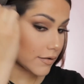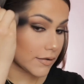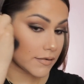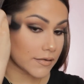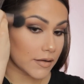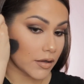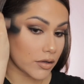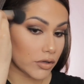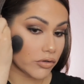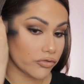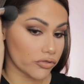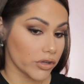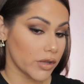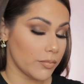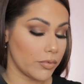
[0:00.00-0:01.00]
because
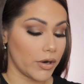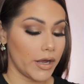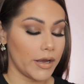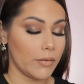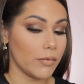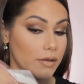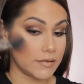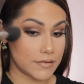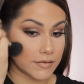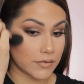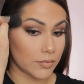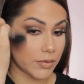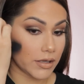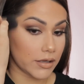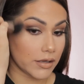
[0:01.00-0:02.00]
usually a bride wants to
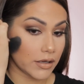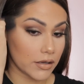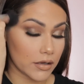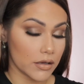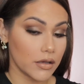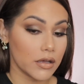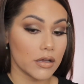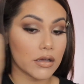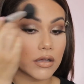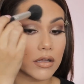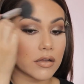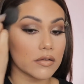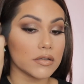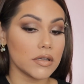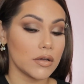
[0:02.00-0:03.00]
be
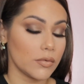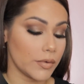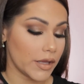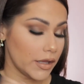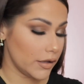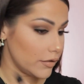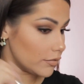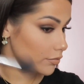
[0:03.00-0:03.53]
glowy.